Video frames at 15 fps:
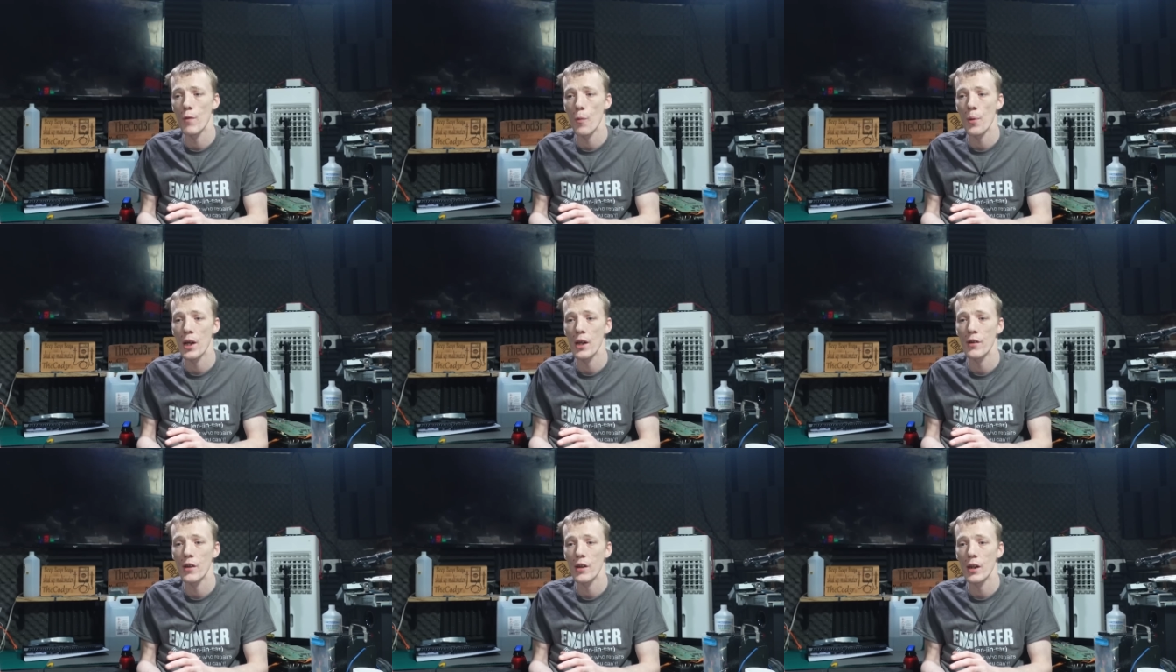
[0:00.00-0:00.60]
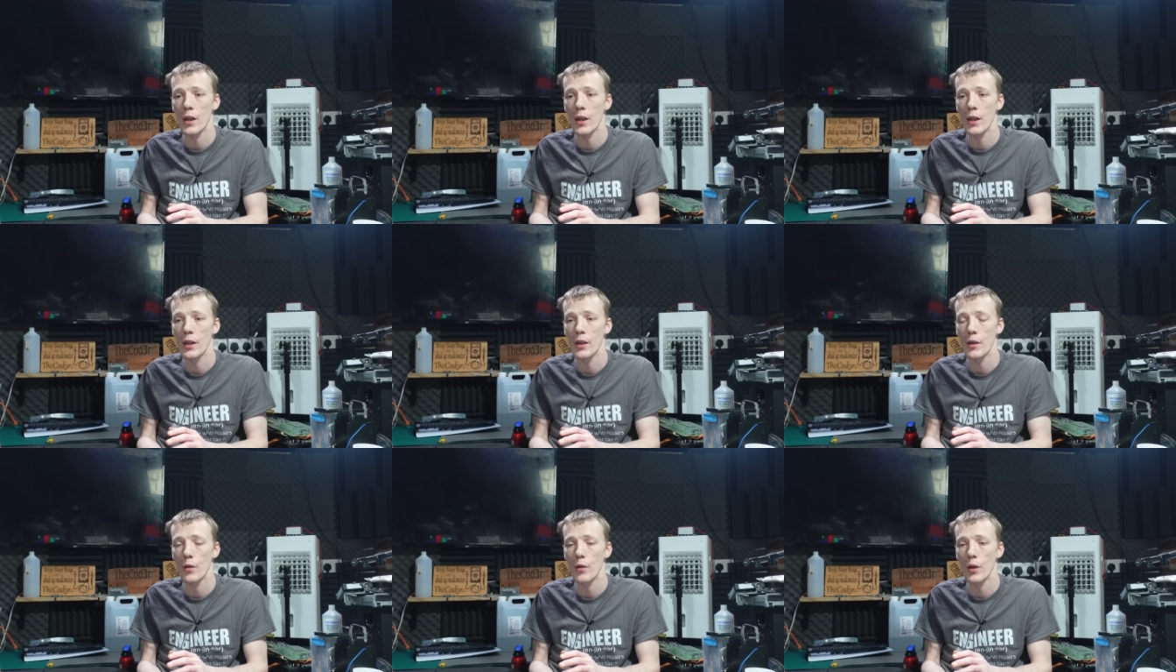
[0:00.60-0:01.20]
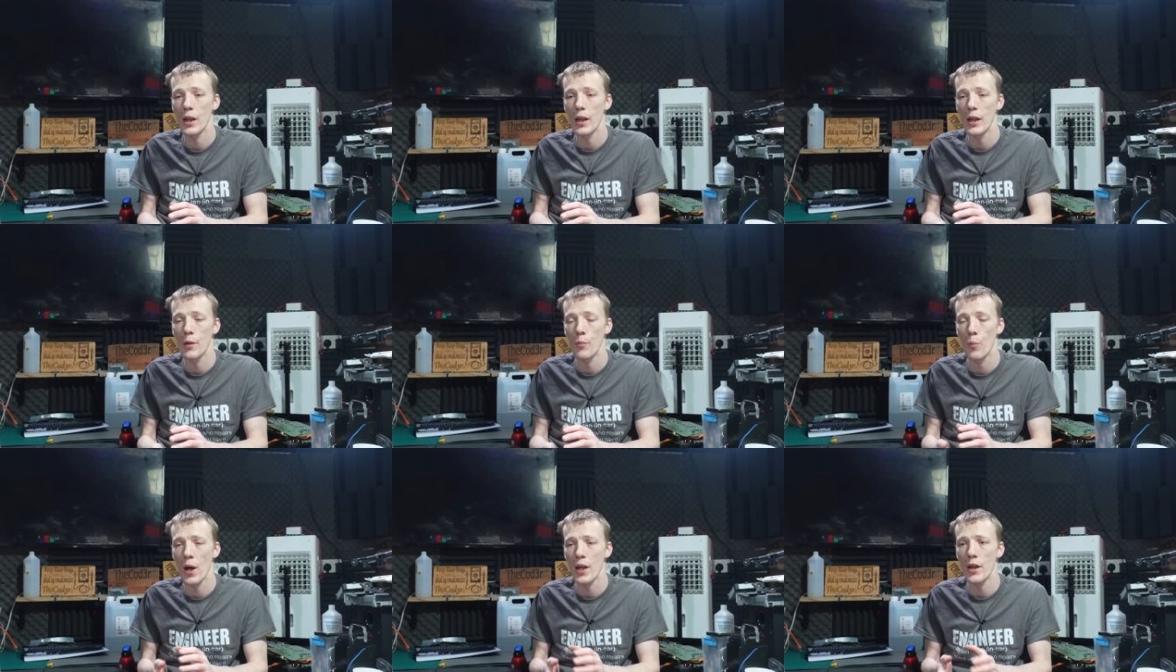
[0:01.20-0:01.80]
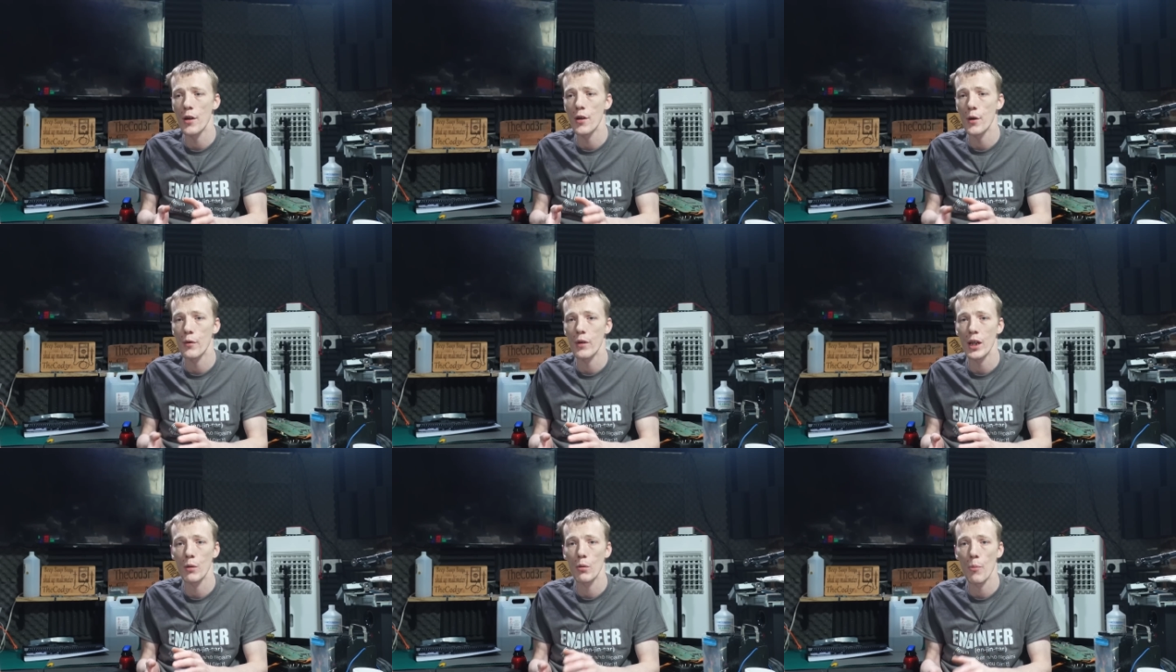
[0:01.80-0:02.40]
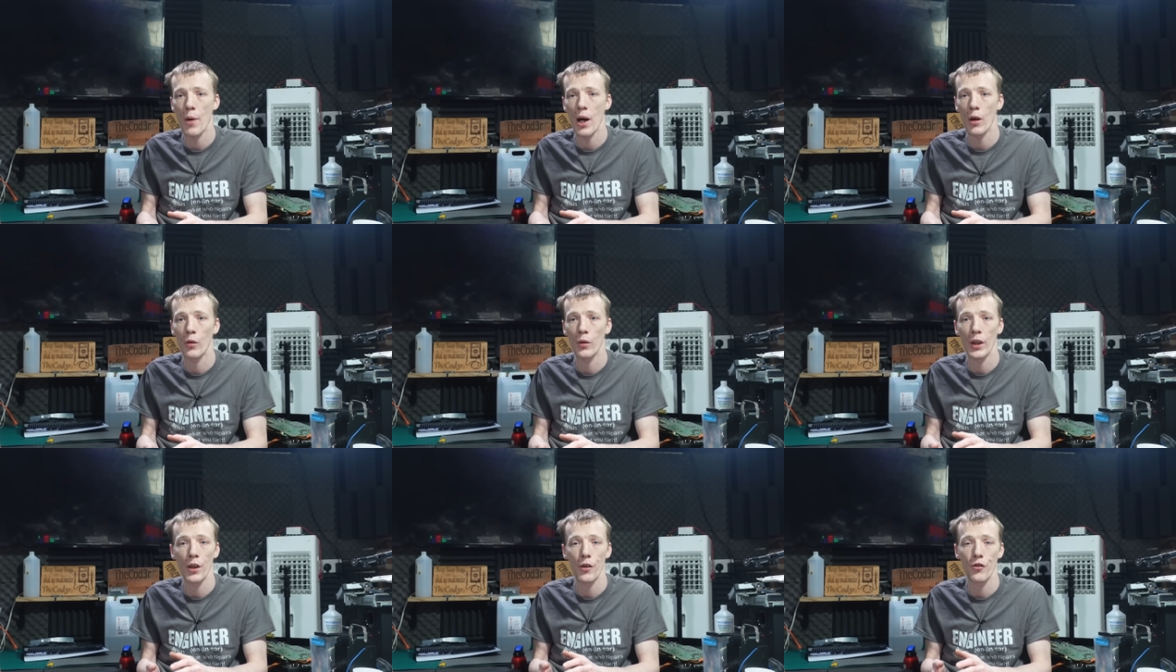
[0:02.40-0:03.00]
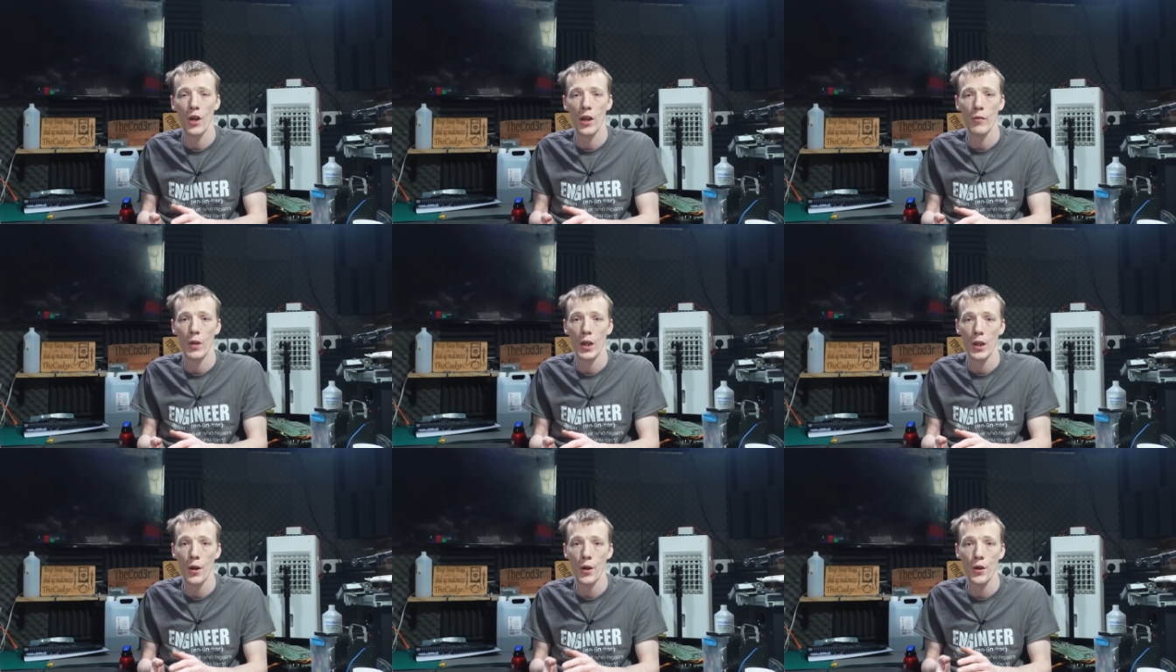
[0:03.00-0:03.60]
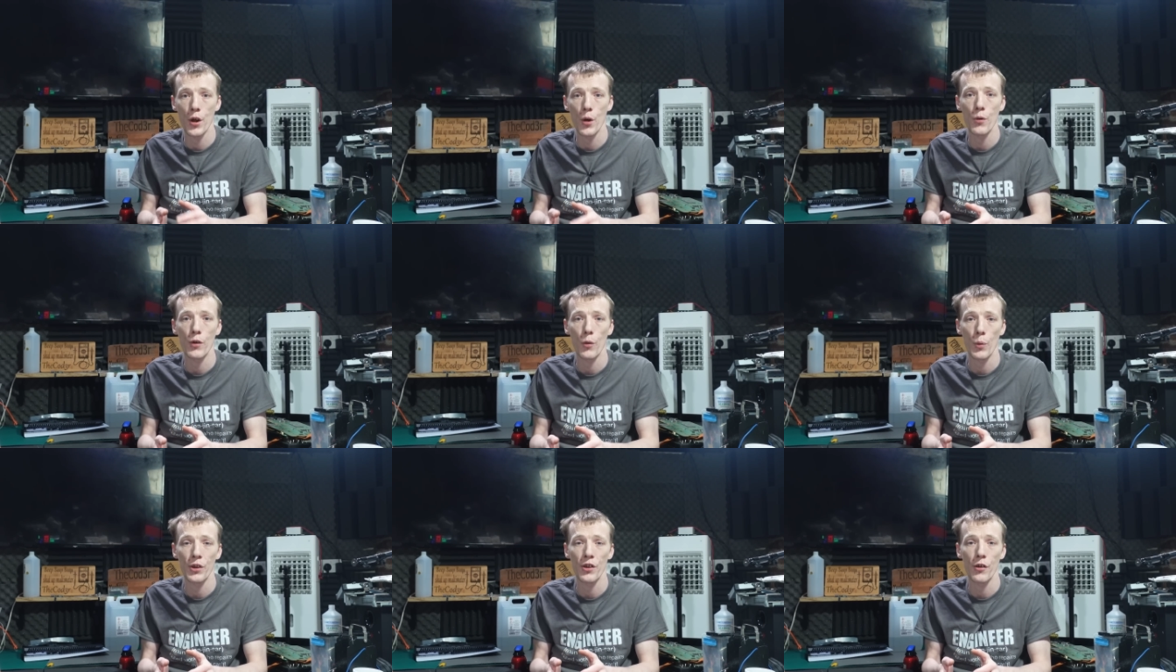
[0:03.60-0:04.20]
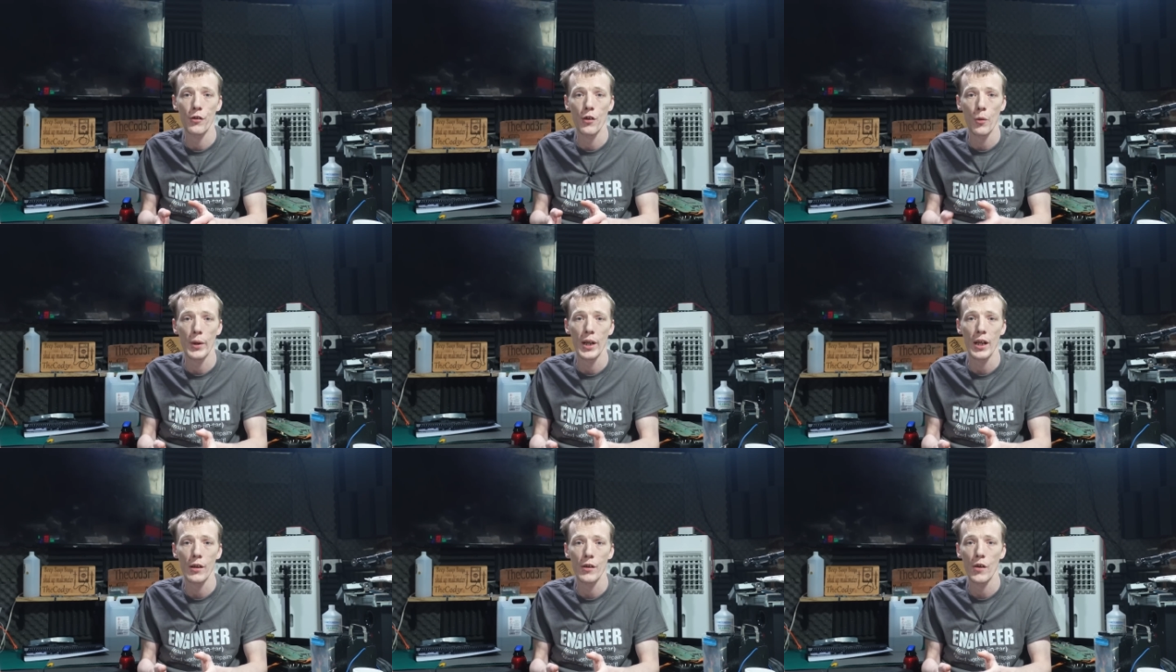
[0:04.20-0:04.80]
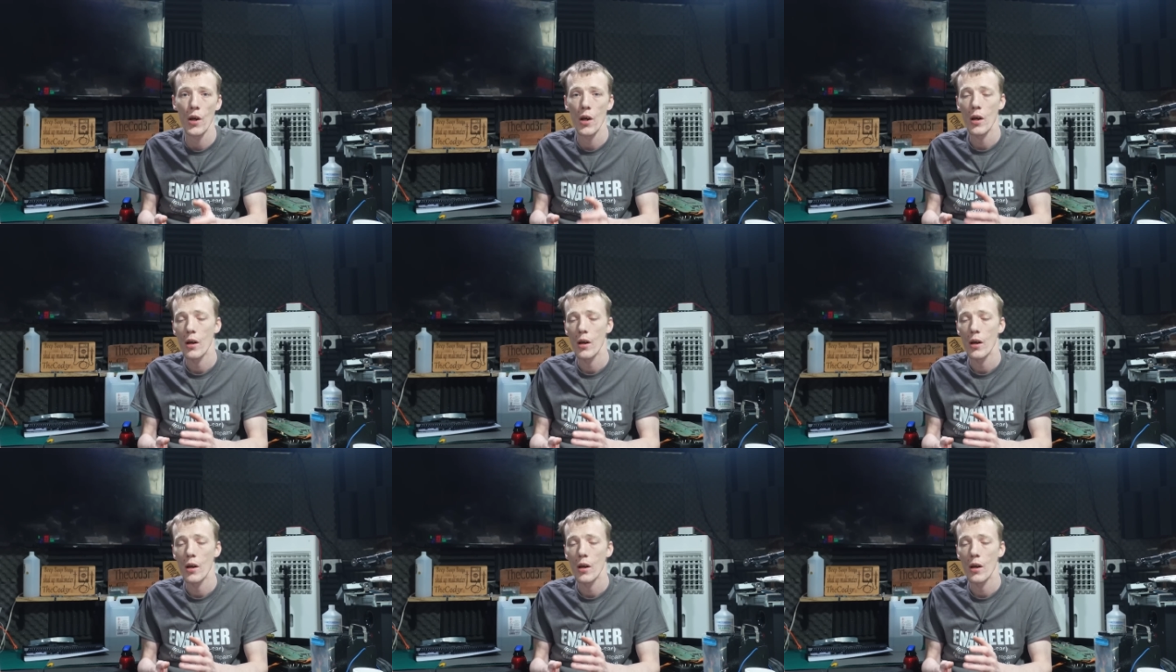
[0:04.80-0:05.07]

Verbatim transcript: a PC, when you use liquid metal, it's generally a user which is doing it